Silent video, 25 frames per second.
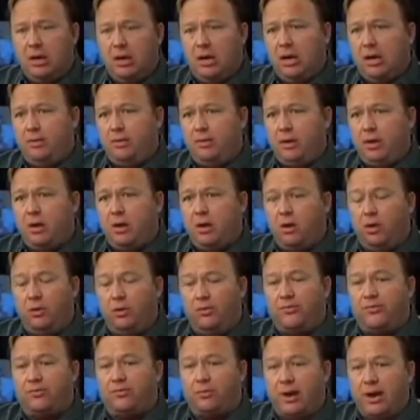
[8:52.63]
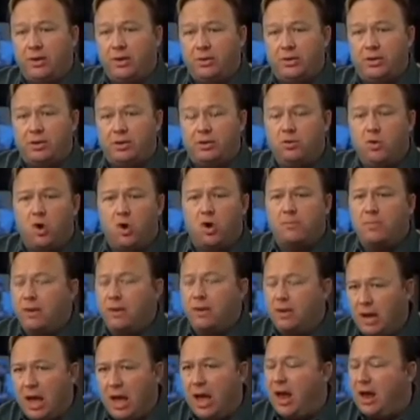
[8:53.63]
and the whole French
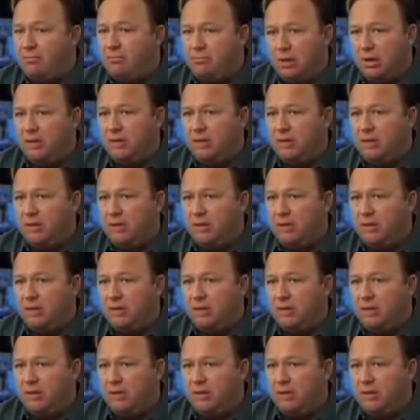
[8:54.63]
Norman line